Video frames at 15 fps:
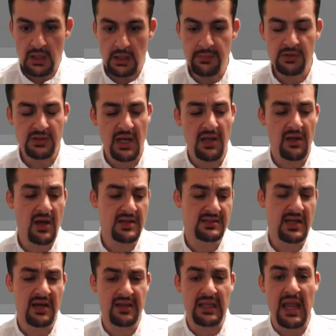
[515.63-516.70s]
Let me show you guys
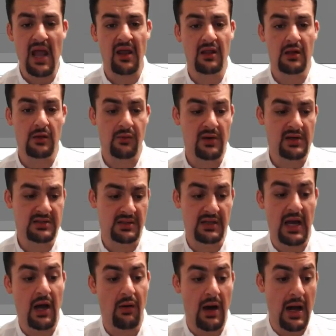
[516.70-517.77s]
how the calculator works and
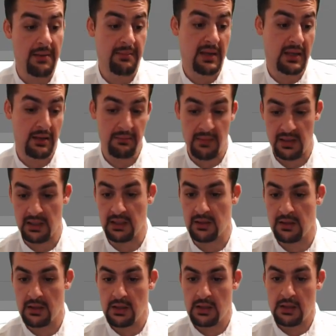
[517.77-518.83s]
how I'm making money.
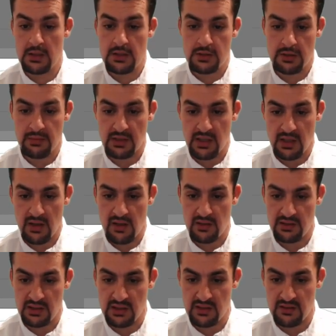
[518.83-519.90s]
So let me click on